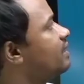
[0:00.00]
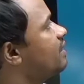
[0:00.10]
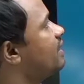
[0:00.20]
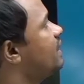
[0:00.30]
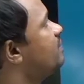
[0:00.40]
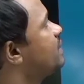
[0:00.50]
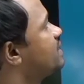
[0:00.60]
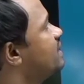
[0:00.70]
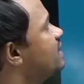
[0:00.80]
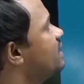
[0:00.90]
In
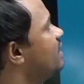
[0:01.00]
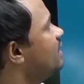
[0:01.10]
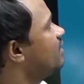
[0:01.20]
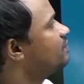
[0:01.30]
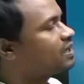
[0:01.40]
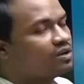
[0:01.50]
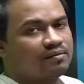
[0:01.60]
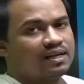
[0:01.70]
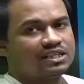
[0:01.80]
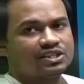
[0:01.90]
present era of the
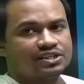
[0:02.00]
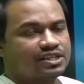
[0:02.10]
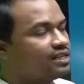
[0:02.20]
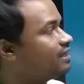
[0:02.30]
globalization,